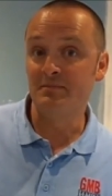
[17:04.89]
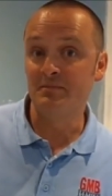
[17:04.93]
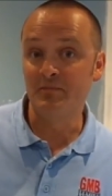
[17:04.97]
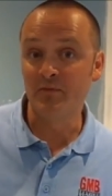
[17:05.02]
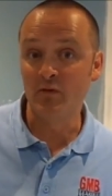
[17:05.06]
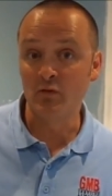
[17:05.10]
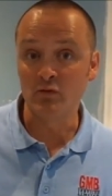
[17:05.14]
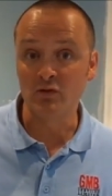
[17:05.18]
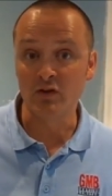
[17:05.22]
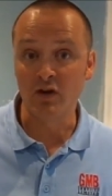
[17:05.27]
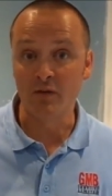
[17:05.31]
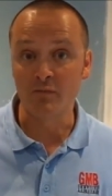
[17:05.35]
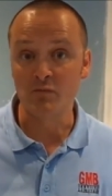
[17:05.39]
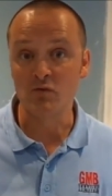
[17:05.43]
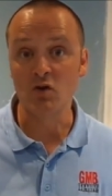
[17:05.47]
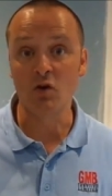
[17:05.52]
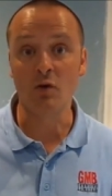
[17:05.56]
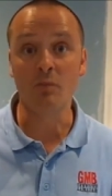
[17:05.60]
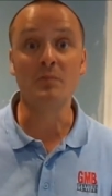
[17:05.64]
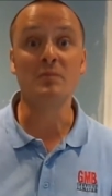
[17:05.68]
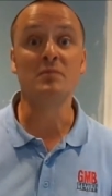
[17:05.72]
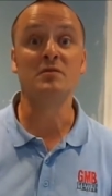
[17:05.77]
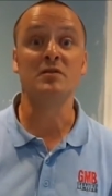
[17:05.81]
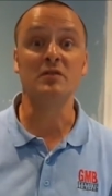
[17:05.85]
full-time
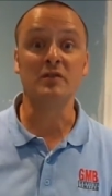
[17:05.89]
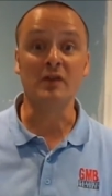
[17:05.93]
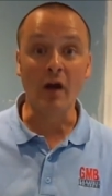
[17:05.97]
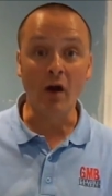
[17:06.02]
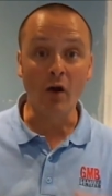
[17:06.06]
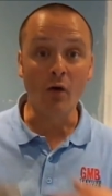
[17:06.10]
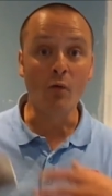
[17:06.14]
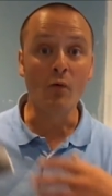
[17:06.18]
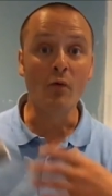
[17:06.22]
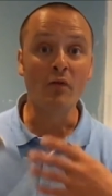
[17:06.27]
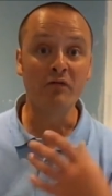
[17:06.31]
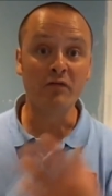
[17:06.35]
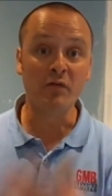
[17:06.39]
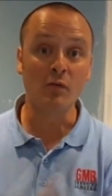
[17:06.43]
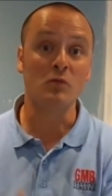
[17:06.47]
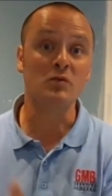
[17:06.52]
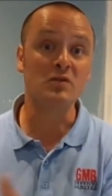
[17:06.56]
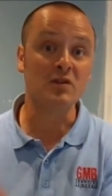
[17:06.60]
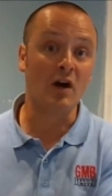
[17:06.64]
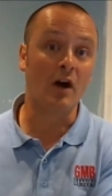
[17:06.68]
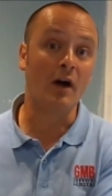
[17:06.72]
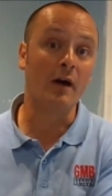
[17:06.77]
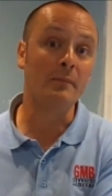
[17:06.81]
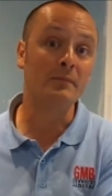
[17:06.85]
job, to go
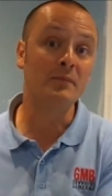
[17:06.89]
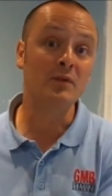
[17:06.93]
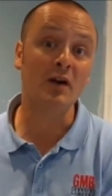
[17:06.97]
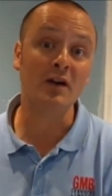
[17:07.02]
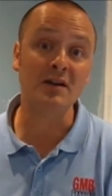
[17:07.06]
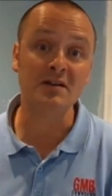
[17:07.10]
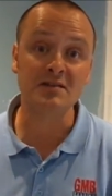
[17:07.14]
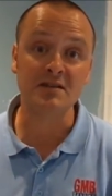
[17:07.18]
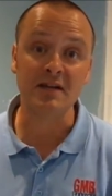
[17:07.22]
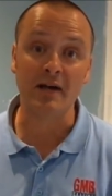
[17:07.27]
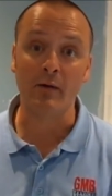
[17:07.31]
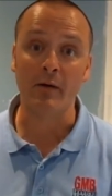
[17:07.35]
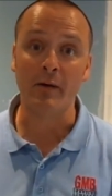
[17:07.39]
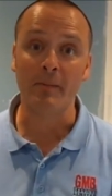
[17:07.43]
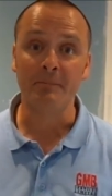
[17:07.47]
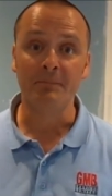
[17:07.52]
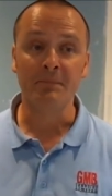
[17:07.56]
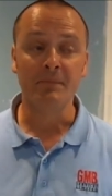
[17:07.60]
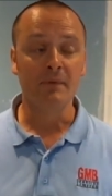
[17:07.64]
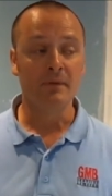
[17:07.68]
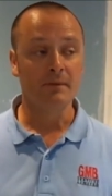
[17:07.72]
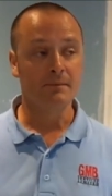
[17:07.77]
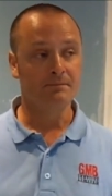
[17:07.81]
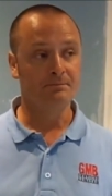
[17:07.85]
full-time Dice
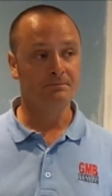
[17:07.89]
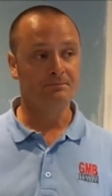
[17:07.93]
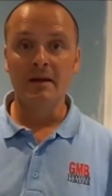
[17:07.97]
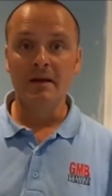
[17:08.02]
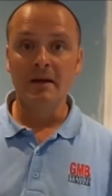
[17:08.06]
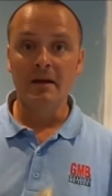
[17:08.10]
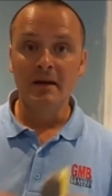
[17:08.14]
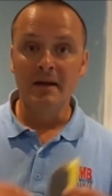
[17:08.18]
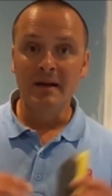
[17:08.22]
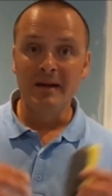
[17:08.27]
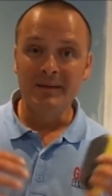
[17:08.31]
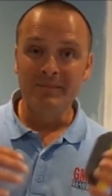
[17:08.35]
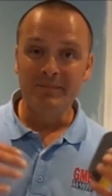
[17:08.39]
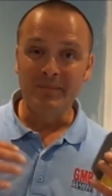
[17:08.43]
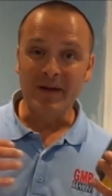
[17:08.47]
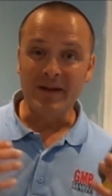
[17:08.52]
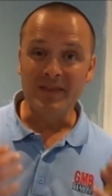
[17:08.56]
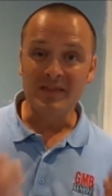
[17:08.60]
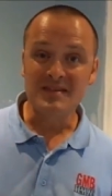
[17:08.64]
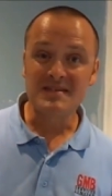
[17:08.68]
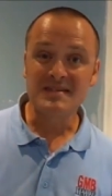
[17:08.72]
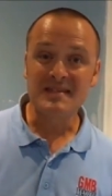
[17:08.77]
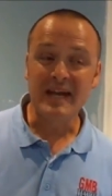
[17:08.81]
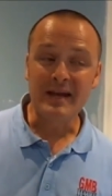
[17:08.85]
Tower. But
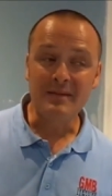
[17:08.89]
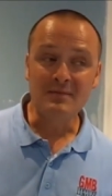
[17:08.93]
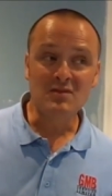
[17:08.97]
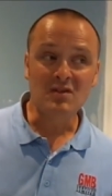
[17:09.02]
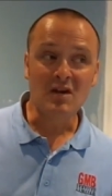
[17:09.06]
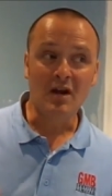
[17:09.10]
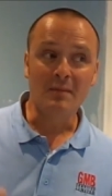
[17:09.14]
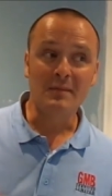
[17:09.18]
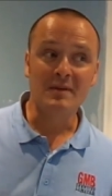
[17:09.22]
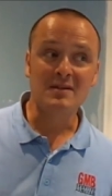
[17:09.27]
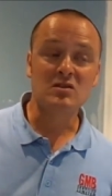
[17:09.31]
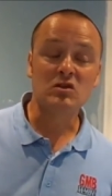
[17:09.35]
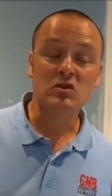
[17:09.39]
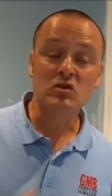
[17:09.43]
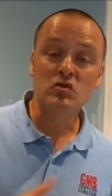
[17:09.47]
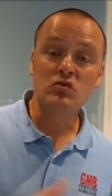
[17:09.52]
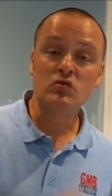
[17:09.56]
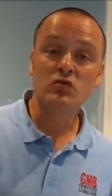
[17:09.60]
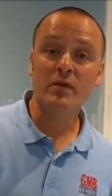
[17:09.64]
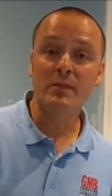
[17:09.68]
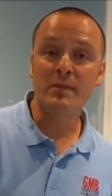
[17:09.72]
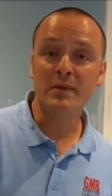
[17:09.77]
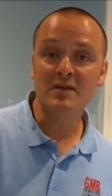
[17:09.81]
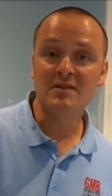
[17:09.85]
at the same time as
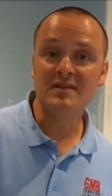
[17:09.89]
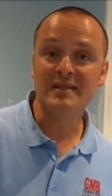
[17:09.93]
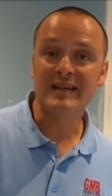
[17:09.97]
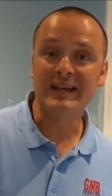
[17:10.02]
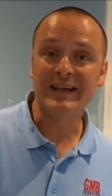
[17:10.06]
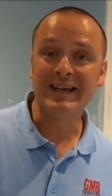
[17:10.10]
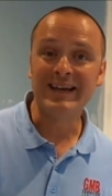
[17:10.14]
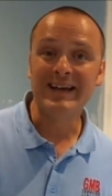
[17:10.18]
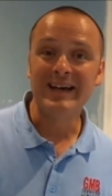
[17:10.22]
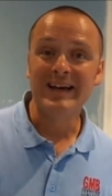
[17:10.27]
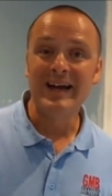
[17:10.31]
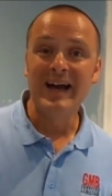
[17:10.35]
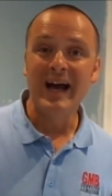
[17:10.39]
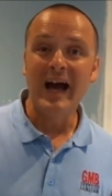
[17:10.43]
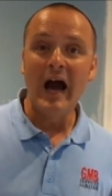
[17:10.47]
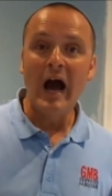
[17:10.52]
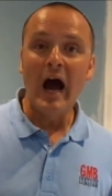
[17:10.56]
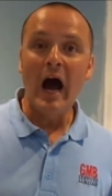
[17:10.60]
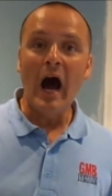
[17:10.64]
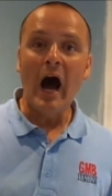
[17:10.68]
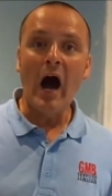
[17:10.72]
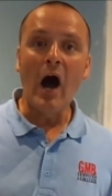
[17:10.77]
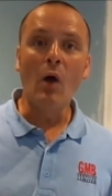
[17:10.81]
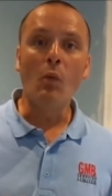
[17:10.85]
contributing,
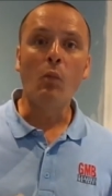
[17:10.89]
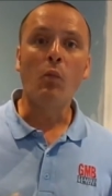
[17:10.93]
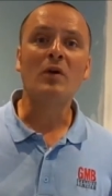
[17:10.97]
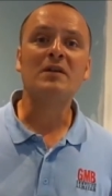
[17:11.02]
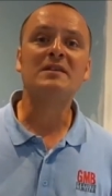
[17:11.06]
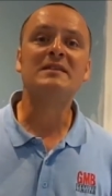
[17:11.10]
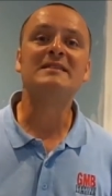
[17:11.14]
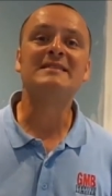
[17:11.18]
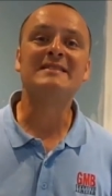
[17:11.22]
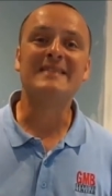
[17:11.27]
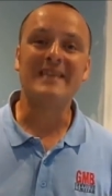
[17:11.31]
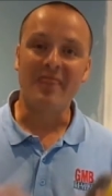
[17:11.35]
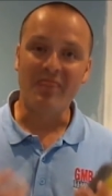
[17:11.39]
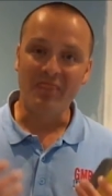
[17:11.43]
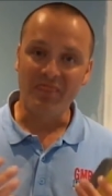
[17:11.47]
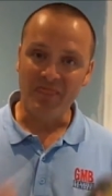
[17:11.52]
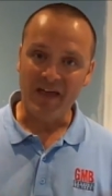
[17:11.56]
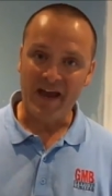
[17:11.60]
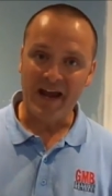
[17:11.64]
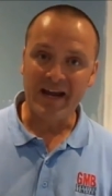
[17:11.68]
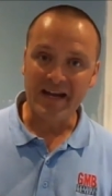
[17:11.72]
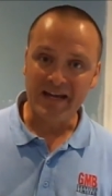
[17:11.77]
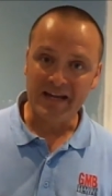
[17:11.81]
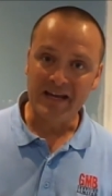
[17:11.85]
I wanted to
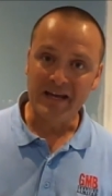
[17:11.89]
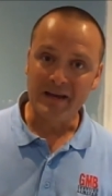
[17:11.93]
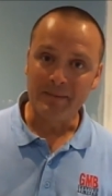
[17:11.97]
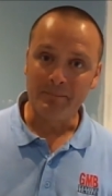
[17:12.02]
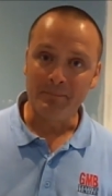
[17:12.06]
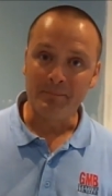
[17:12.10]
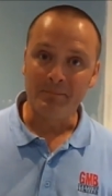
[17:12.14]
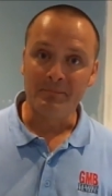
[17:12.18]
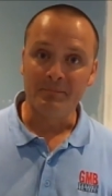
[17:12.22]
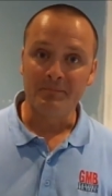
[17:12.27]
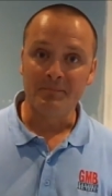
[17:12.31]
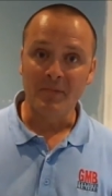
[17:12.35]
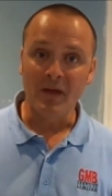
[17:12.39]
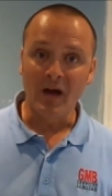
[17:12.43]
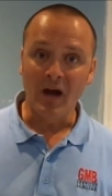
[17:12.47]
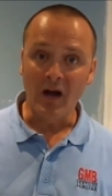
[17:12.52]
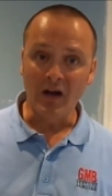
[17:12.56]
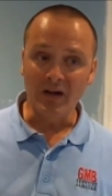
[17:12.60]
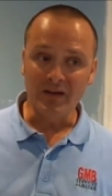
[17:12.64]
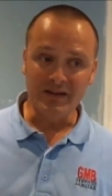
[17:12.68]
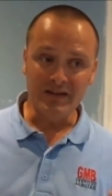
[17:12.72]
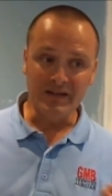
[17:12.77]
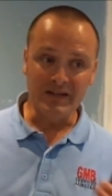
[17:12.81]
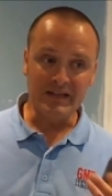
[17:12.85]
thank him.
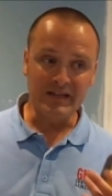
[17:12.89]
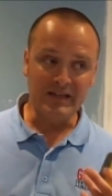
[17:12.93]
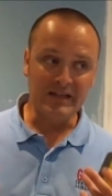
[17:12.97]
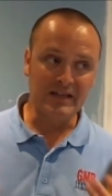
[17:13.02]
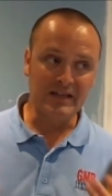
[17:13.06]
I,